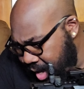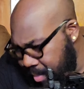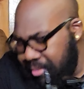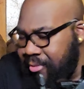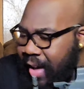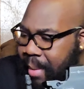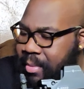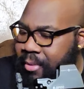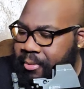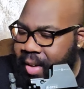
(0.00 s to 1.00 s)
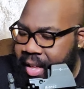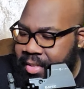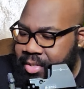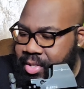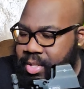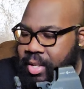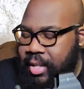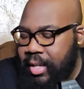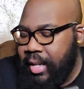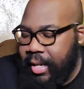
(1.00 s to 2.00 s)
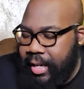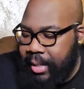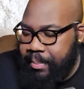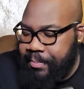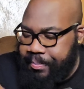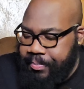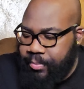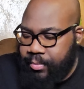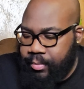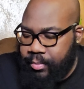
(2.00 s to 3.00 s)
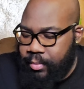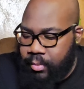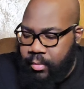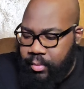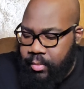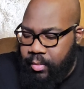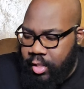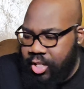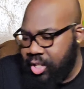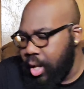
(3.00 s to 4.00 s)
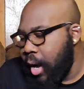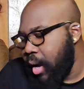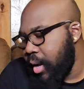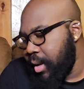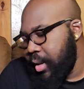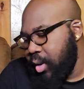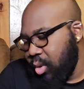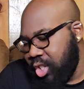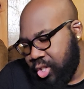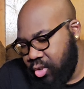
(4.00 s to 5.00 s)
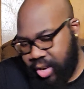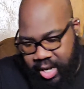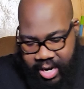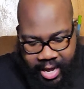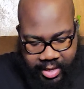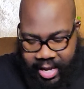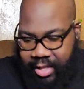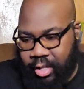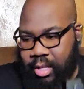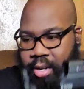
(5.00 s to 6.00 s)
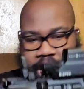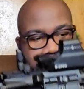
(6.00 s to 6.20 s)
um, Fab Defense um, stock, which is great. I like the look,